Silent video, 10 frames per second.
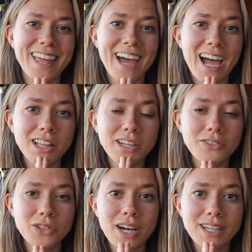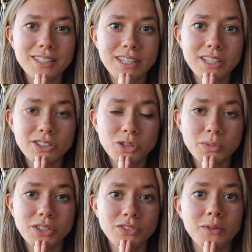I love you guys. Thanks so
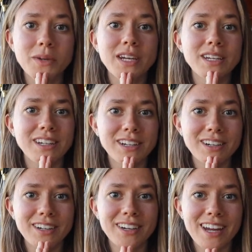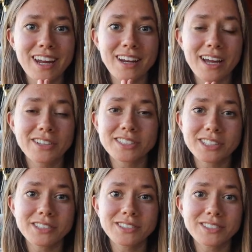much for being here, and I'll
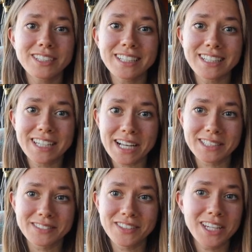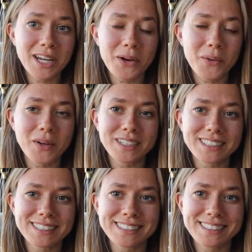see you in the next video.
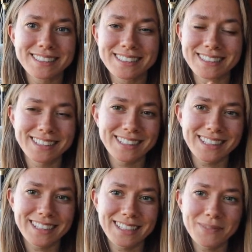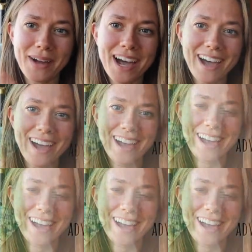Bye.